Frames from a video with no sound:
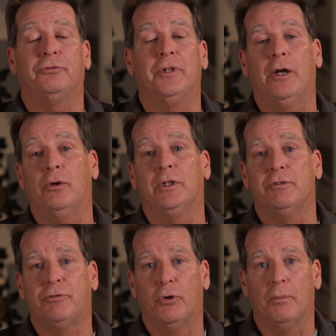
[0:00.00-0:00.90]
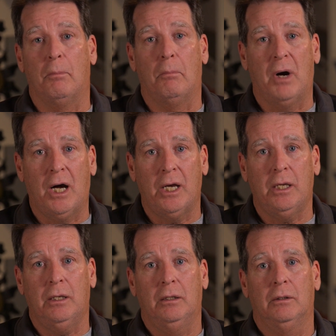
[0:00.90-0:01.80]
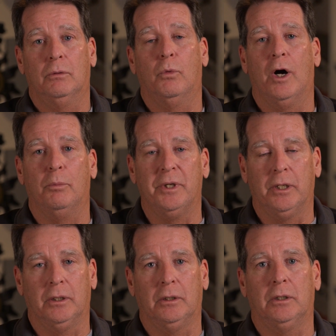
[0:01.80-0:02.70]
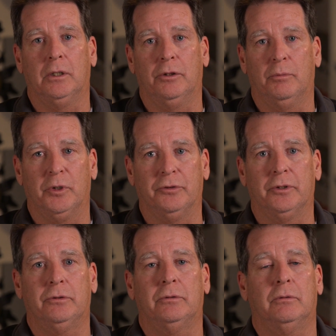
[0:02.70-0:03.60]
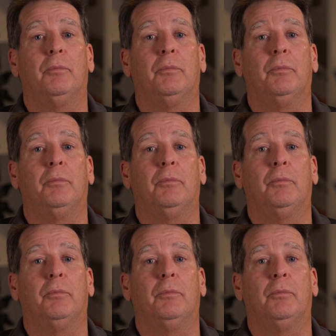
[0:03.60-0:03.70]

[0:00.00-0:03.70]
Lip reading: not only for my well-being in the business,